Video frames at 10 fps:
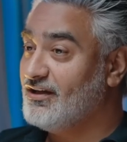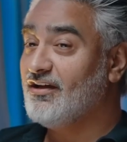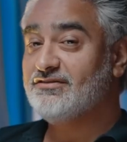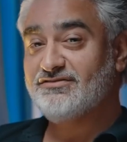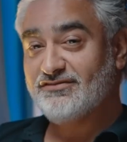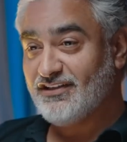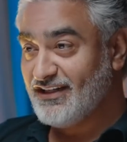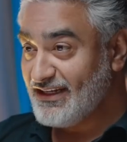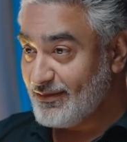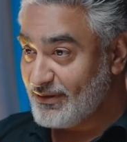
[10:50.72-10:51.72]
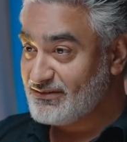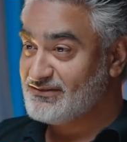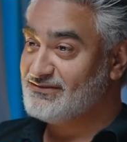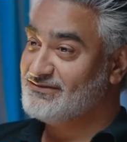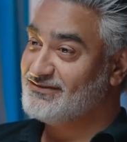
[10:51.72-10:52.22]
than Dubai.
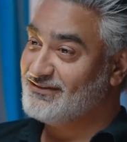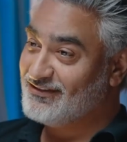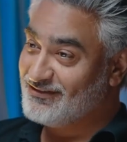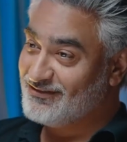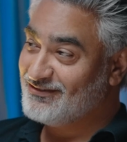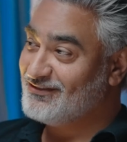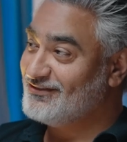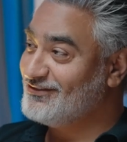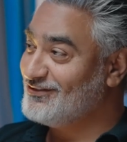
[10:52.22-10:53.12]
Little bit, just a touch.